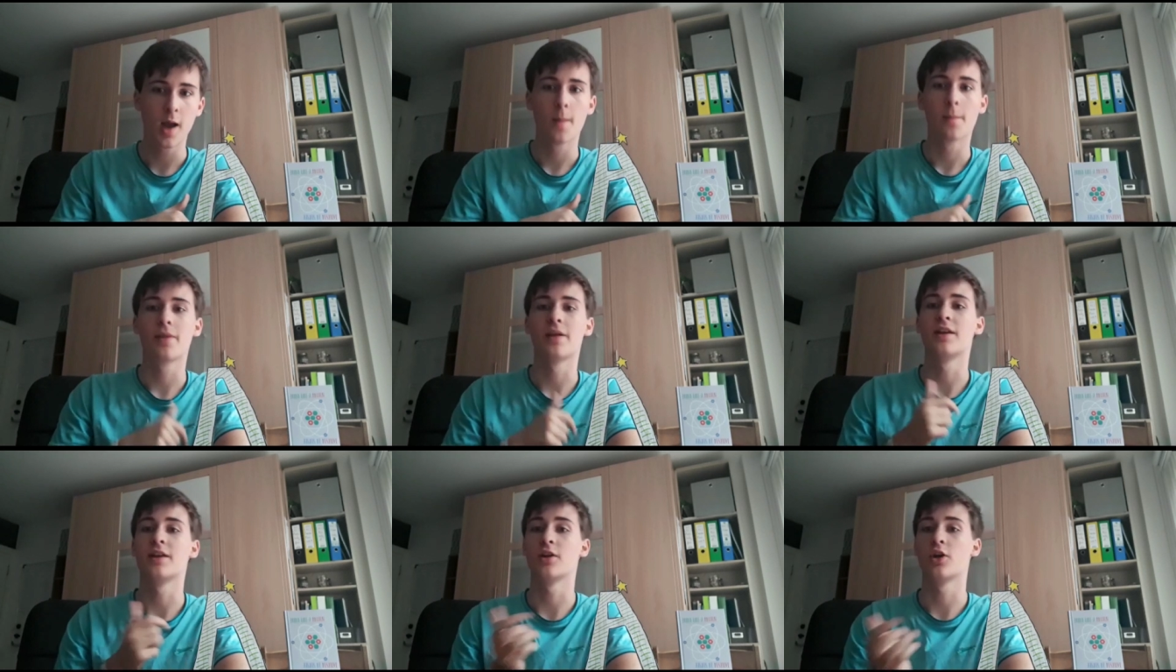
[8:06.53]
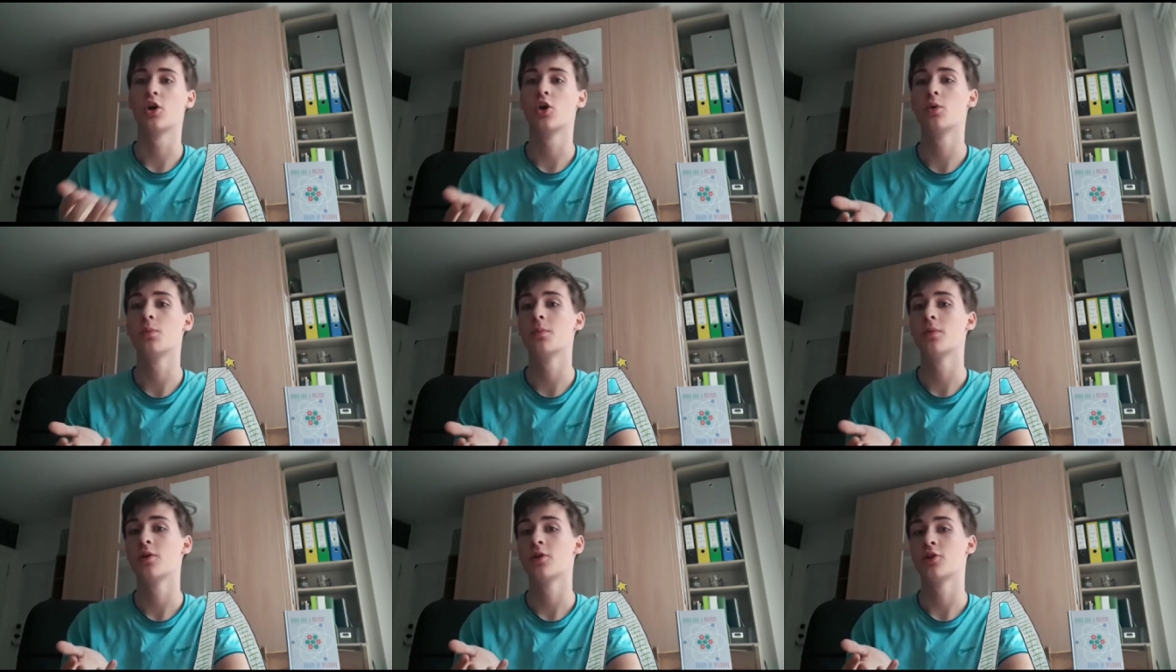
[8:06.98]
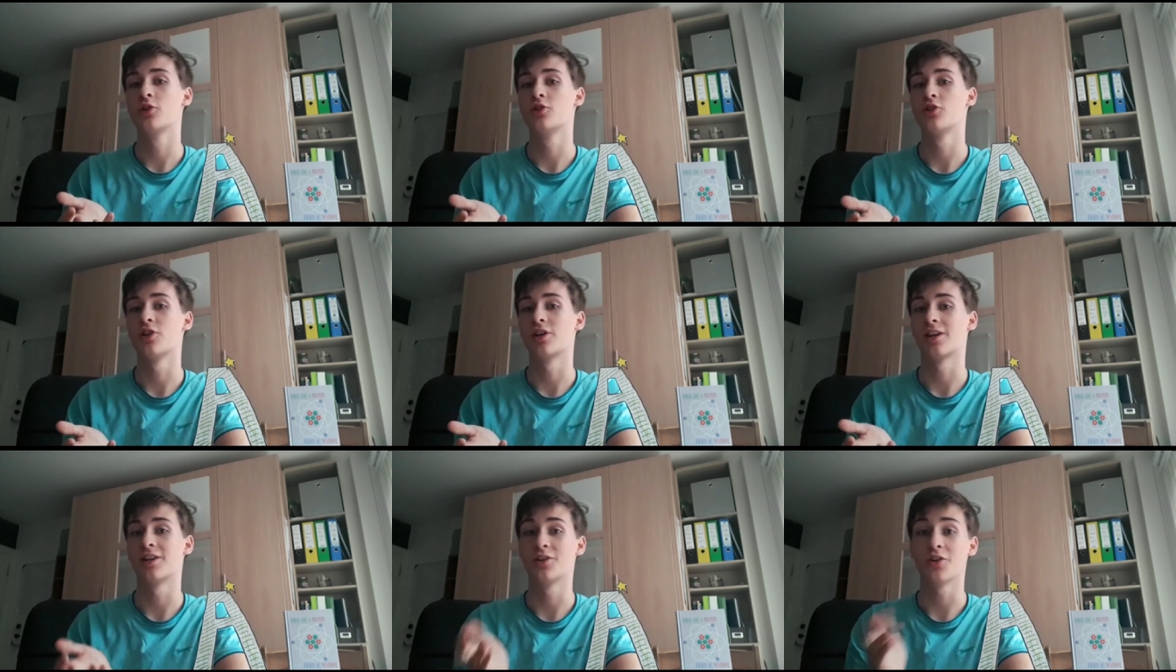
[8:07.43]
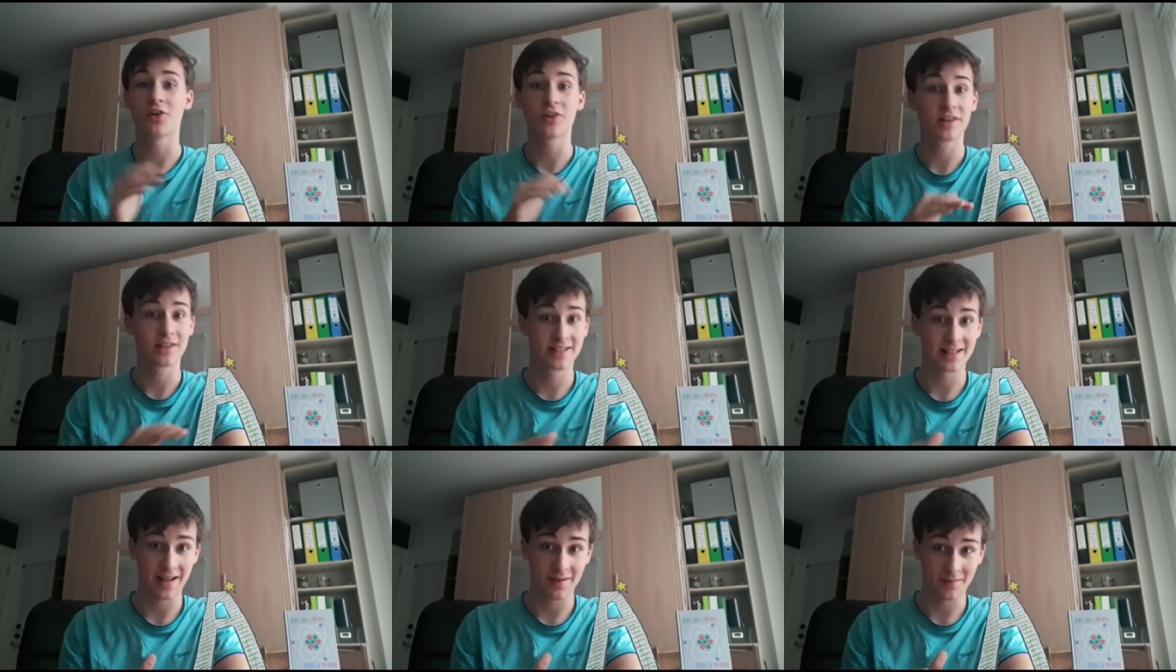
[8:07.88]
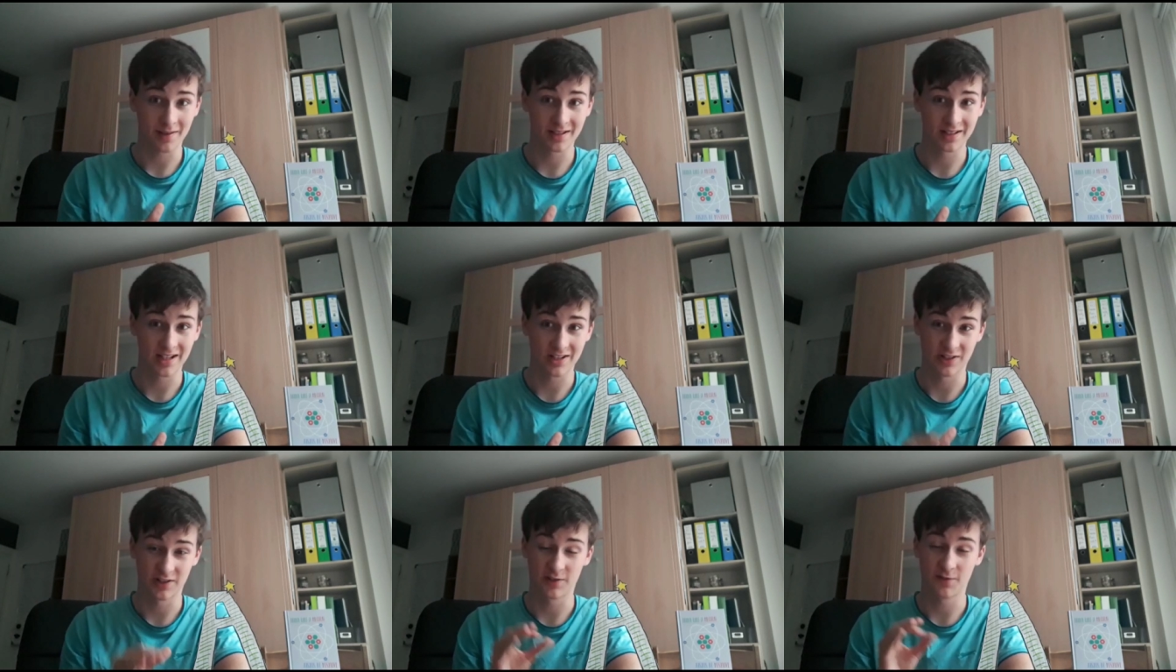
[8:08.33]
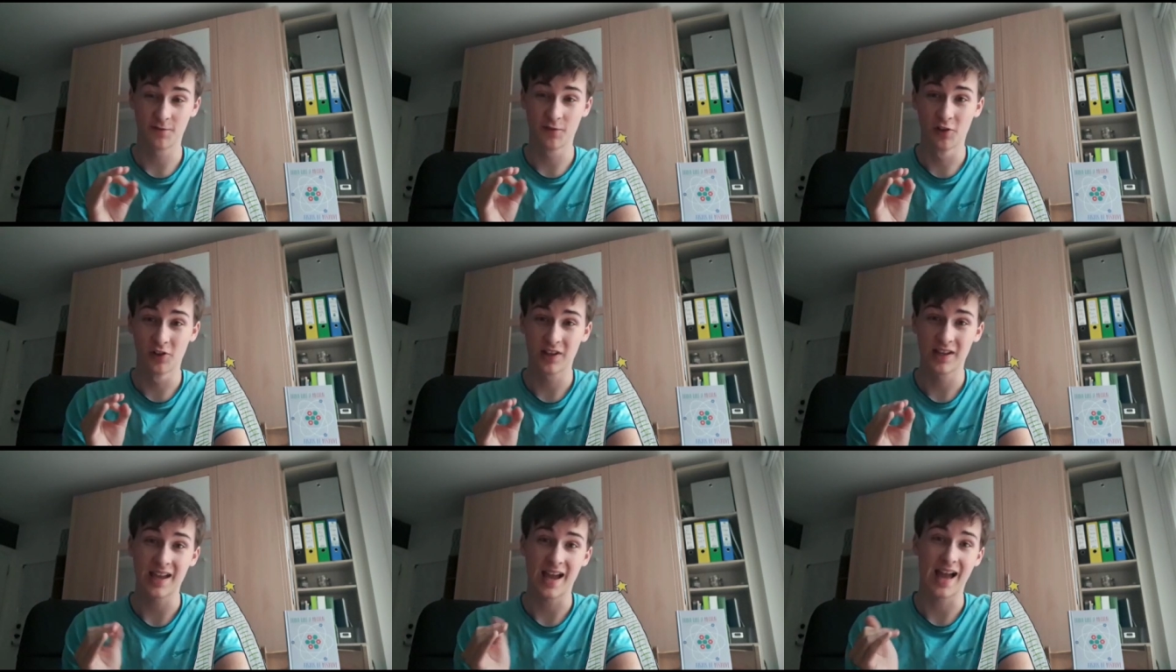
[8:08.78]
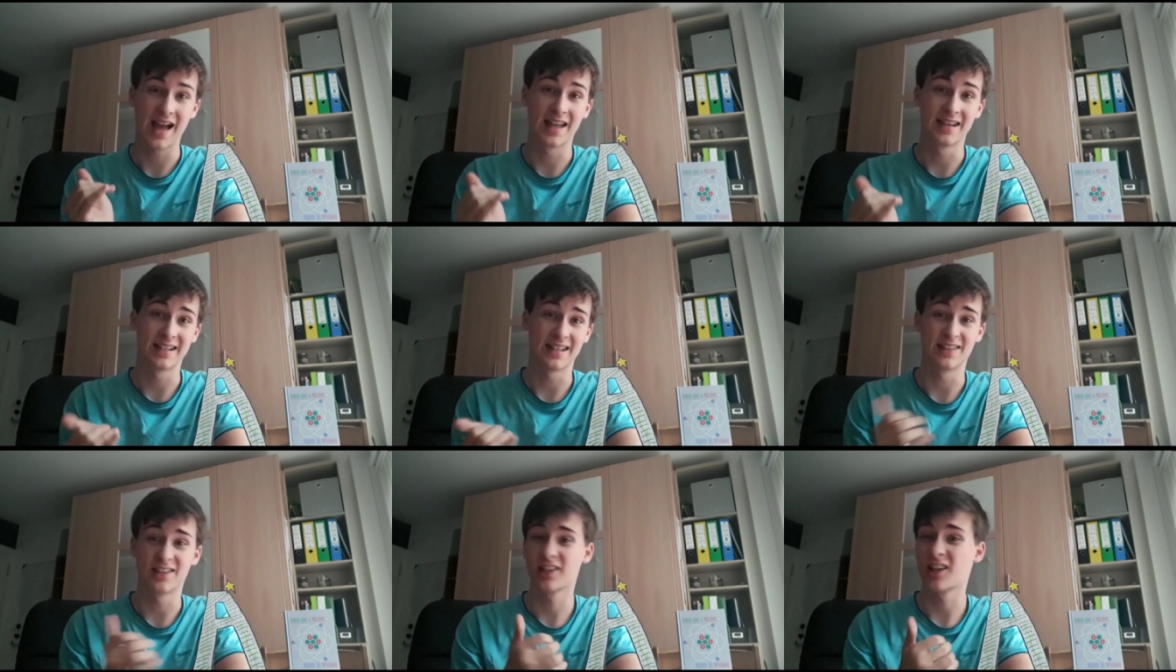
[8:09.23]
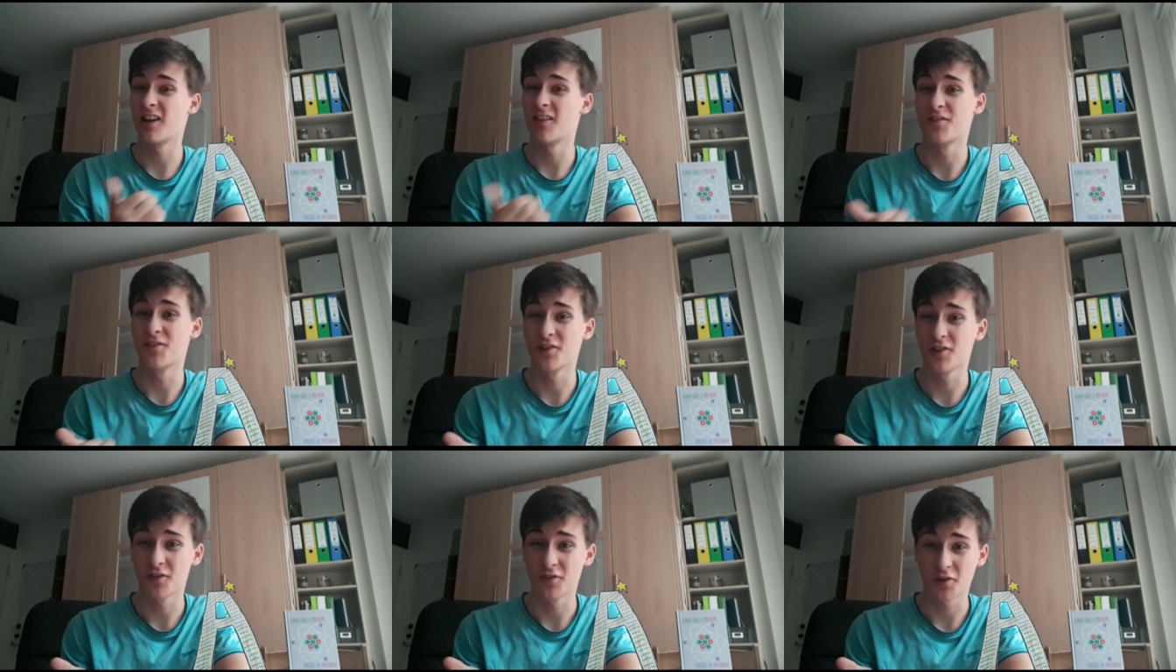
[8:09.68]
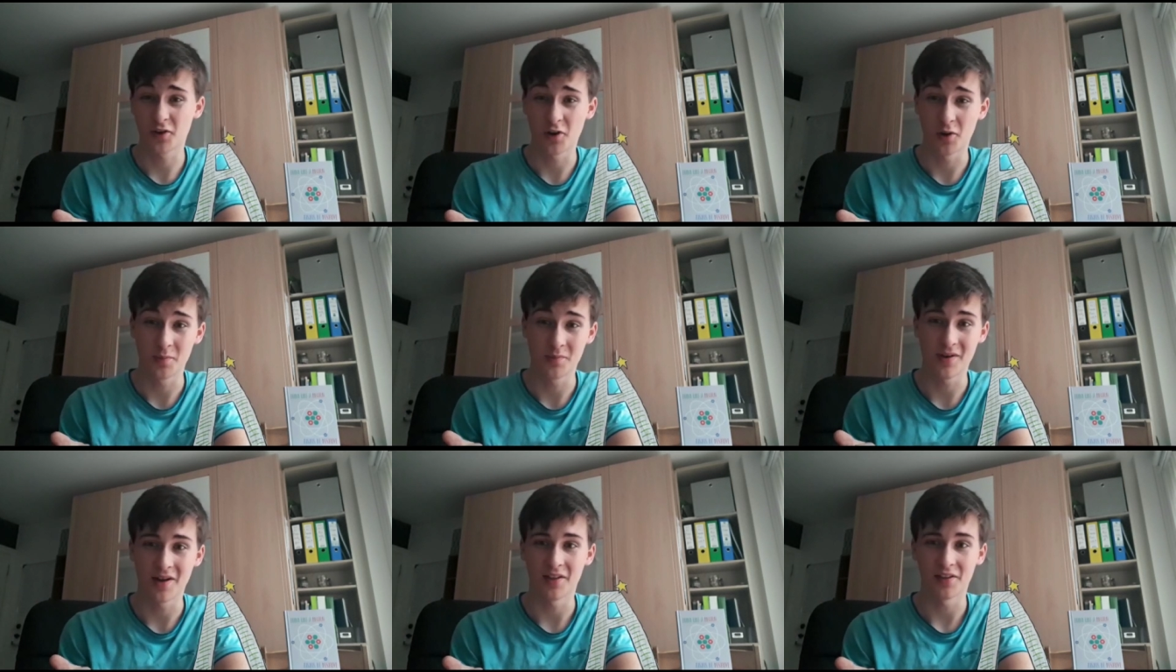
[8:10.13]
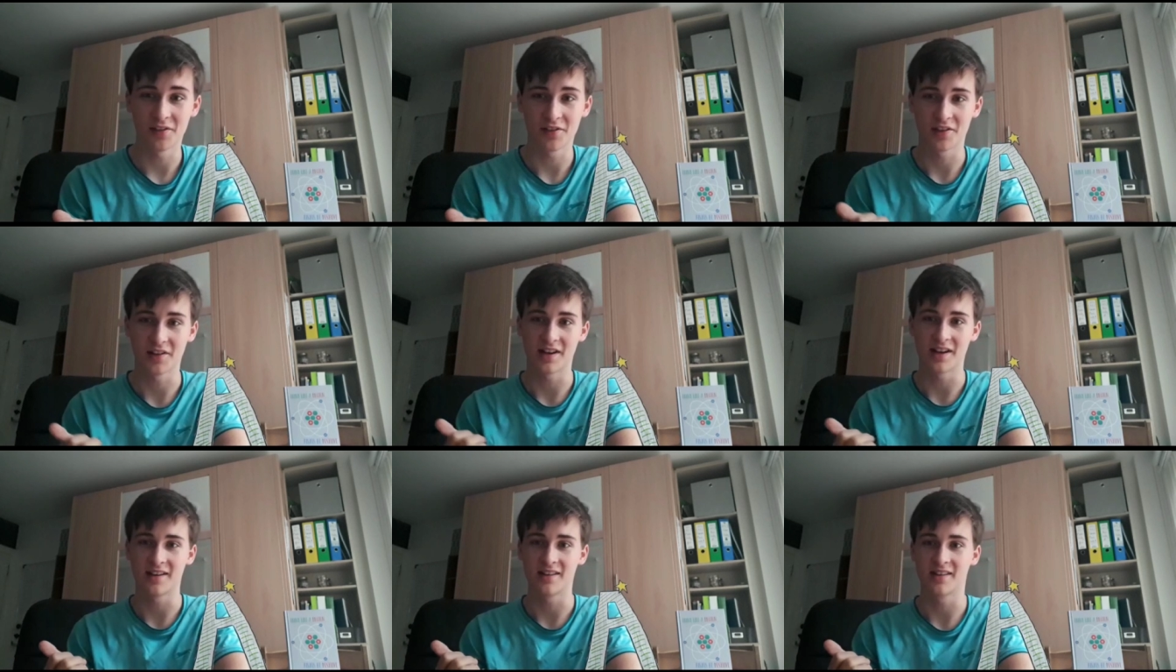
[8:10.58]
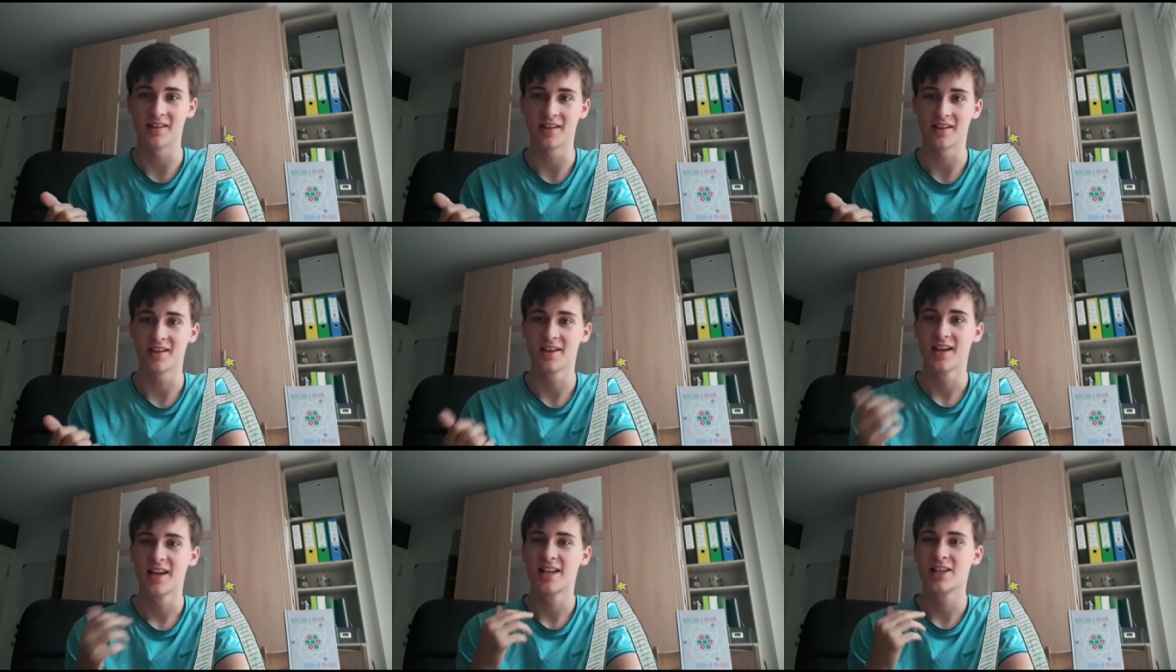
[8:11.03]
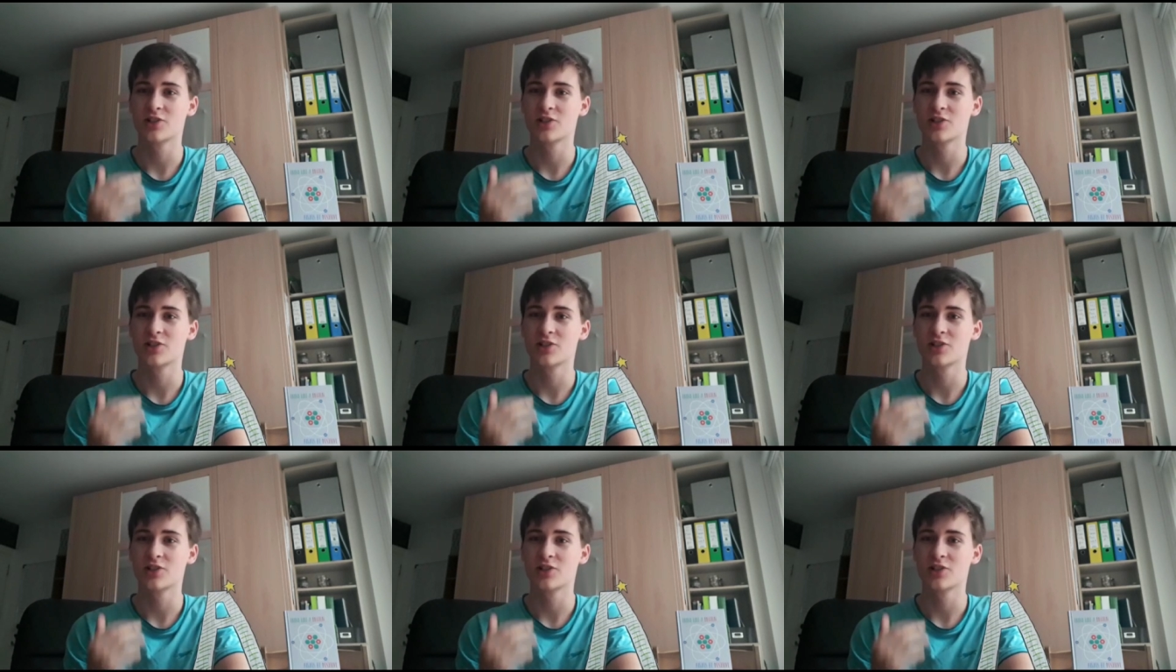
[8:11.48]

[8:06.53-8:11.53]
but then at home, you're doing it not in exam conditions fully and in the comfort of your home rather than in the